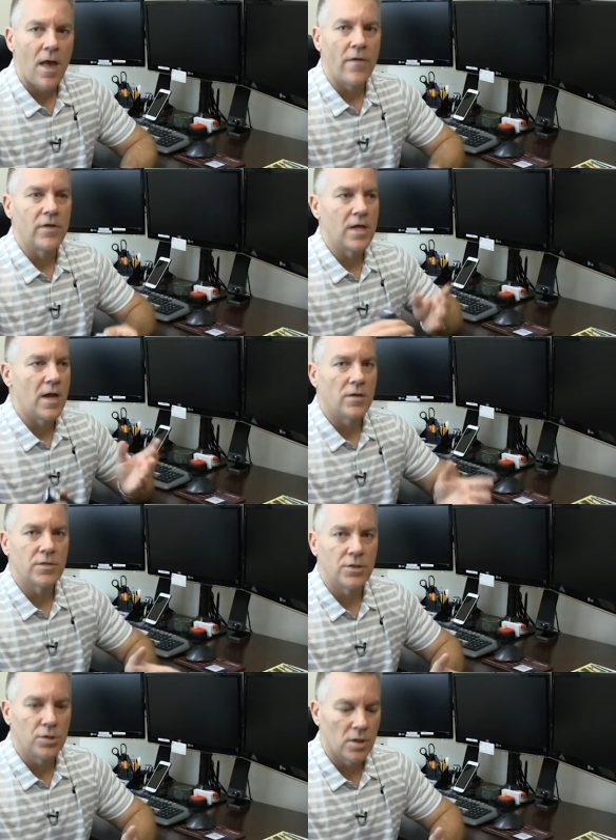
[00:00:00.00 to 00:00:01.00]
everything
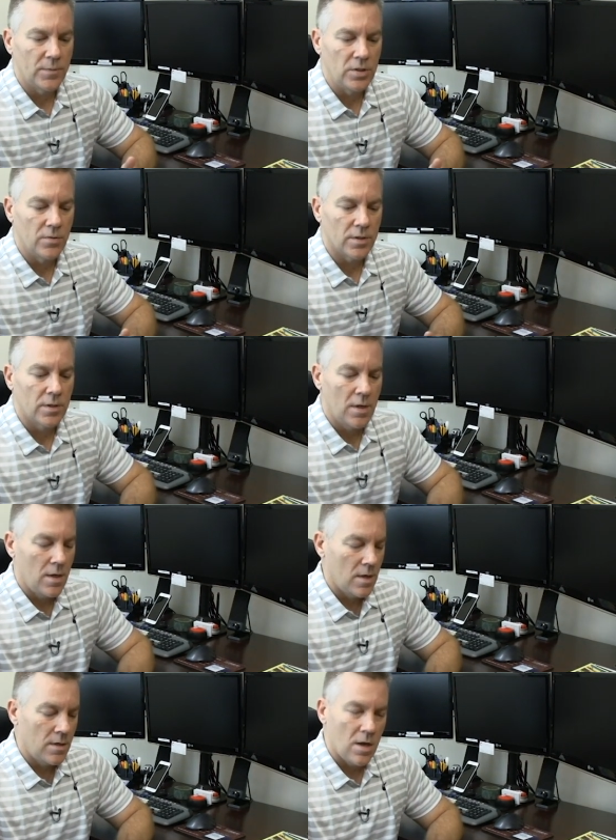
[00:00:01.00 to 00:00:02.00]
else that you're going to be doing.
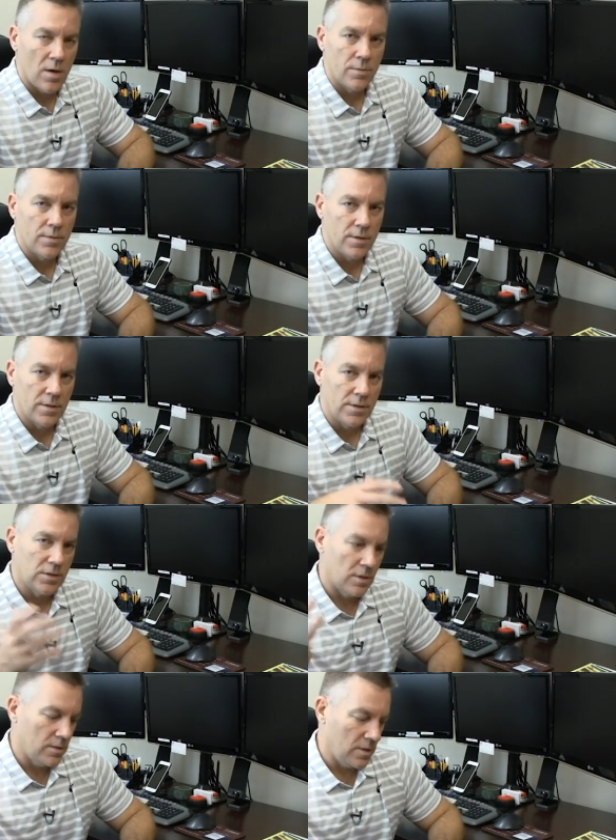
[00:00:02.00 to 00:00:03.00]
You know,
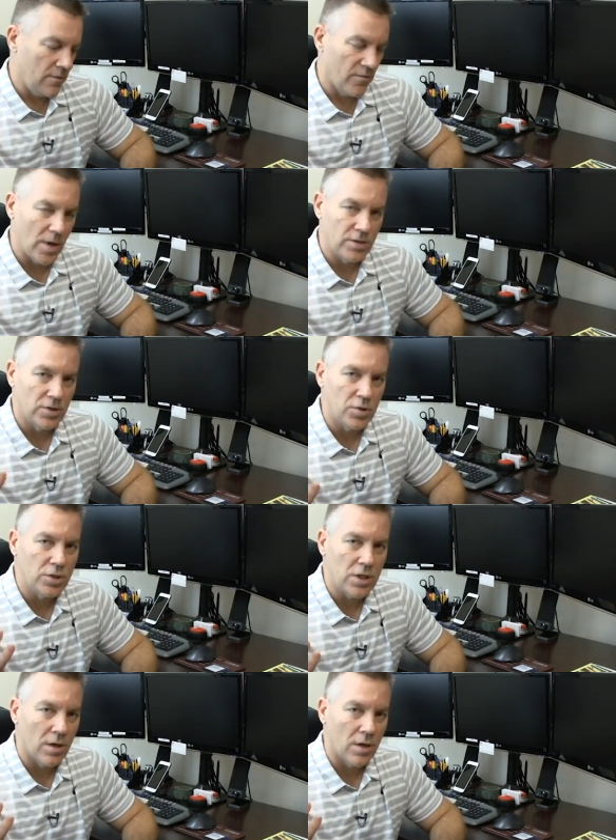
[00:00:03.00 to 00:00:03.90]
the, the information that you see